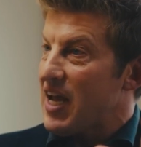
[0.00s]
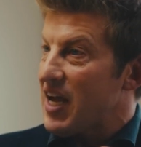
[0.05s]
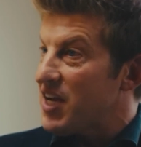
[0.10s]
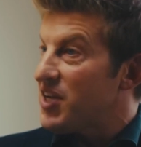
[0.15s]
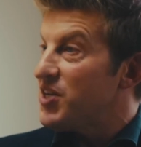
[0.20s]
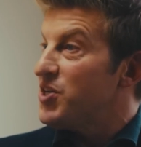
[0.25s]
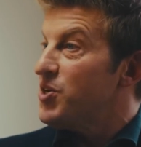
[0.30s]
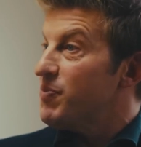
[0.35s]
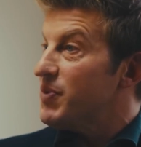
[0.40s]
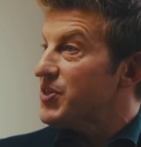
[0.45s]

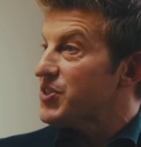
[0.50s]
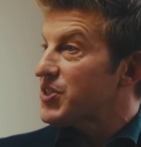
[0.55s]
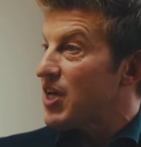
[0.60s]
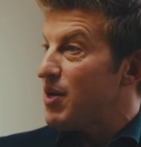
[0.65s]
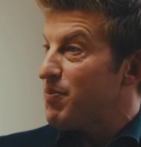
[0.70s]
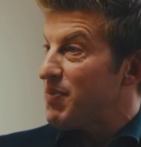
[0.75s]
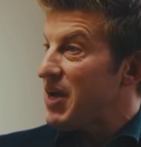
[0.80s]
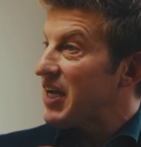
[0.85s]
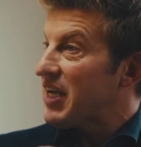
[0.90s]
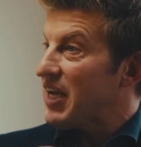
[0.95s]
humans
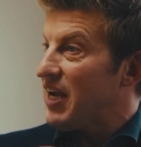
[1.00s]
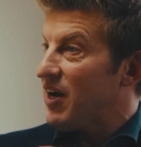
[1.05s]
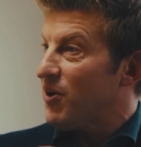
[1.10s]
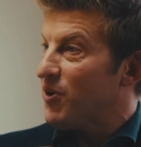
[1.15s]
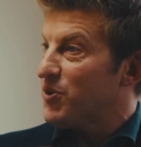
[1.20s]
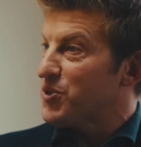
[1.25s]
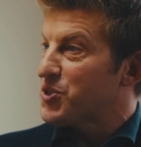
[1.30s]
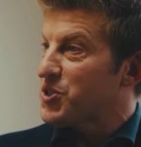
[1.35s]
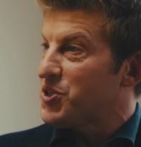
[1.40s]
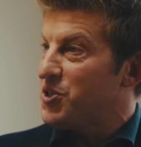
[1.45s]
can make
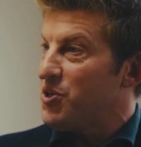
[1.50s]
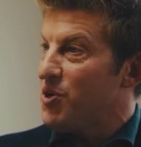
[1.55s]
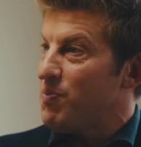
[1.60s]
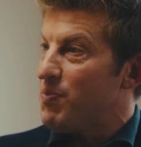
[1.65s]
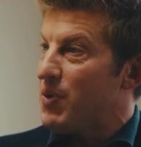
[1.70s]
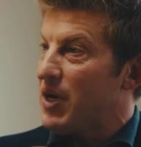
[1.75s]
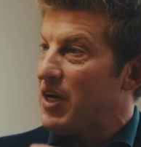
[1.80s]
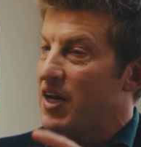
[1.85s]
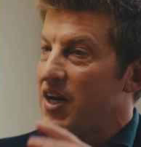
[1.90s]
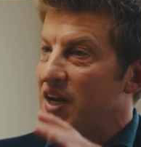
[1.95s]
errors too,
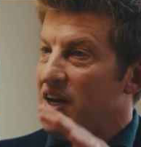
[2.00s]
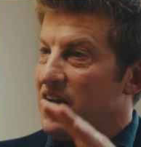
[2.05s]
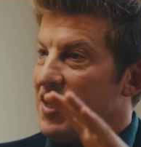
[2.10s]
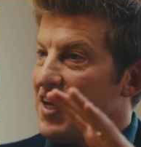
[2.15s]
but